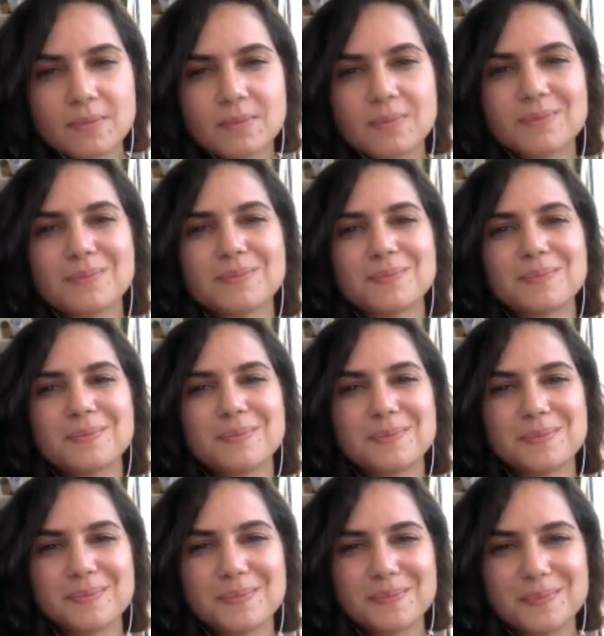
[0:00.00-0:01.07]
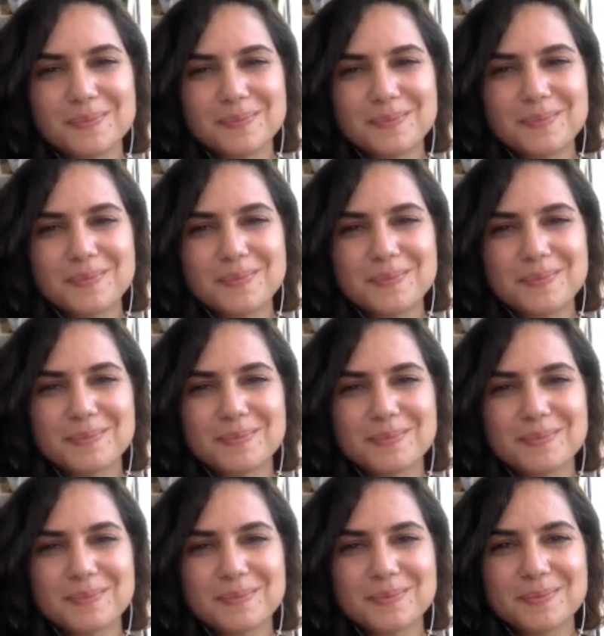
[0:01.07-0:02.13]

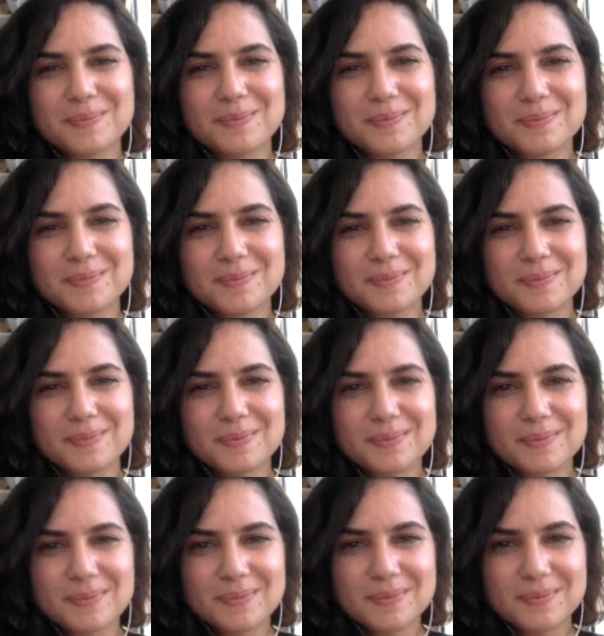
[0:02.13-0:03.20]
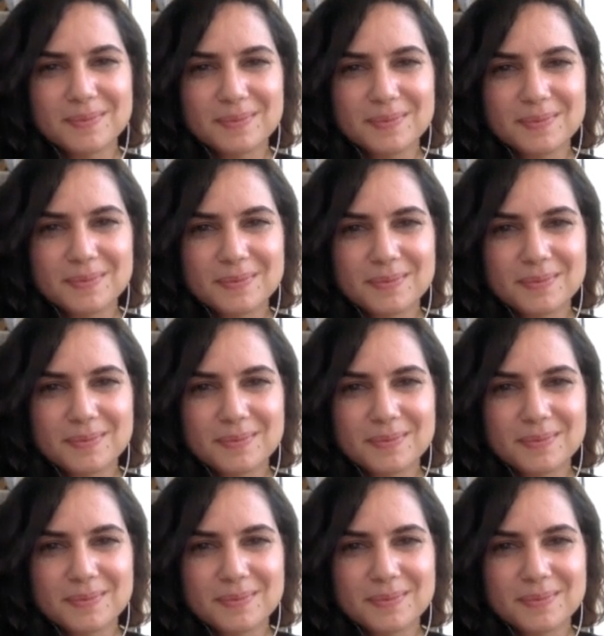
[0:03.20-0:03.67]
(not speaking)